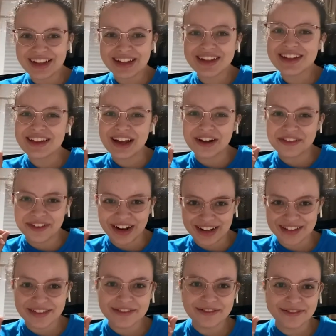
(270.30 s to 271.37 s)
this is a
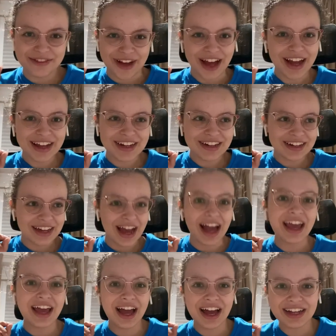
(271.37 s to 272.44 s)
random fact. I
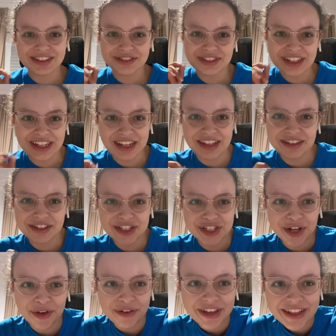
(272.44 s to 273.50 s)
actually need to
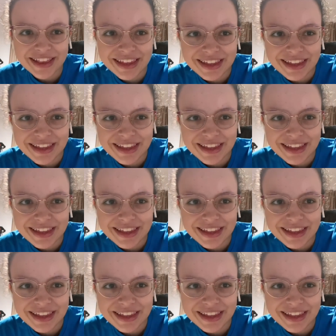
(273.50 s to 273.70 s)
show it.